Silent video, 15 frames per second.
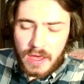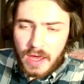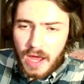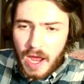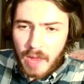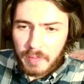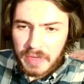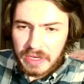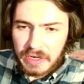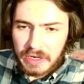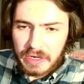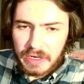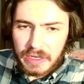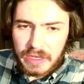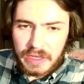I
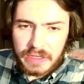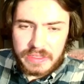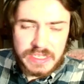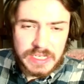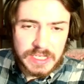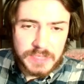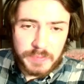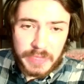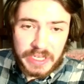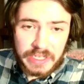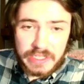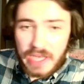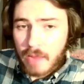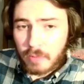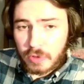mean, it's big
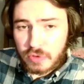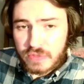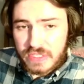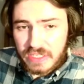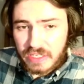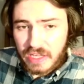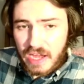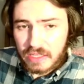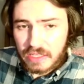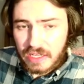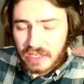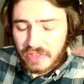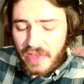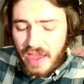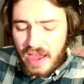time losing a guy
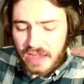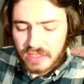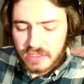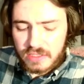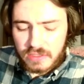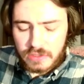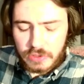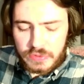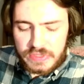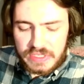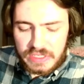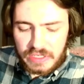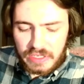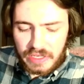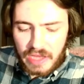like that,
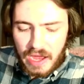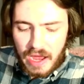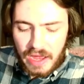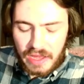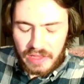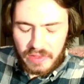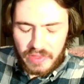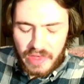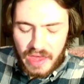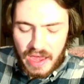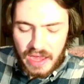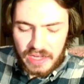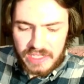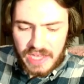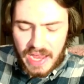losing a guy
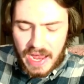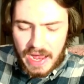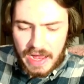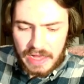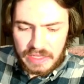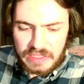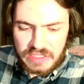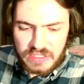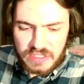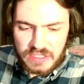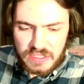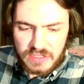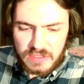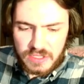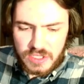that
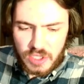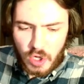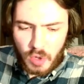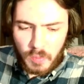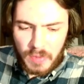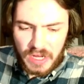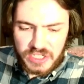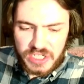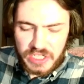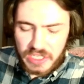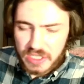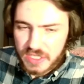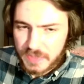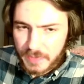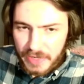has so much
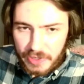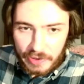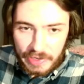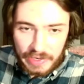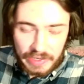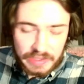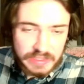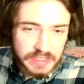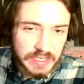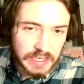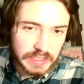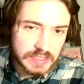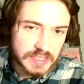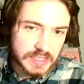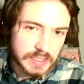experience and
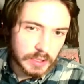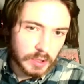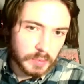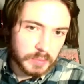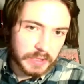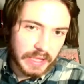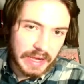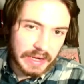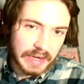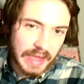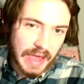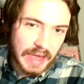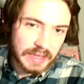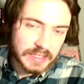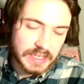is still playing
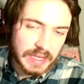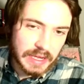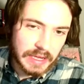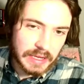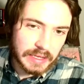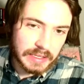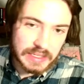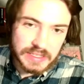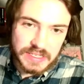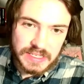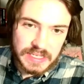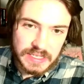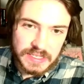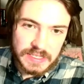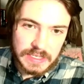at a
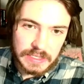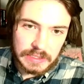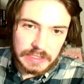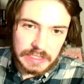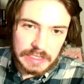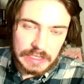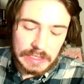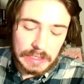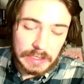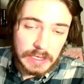consistently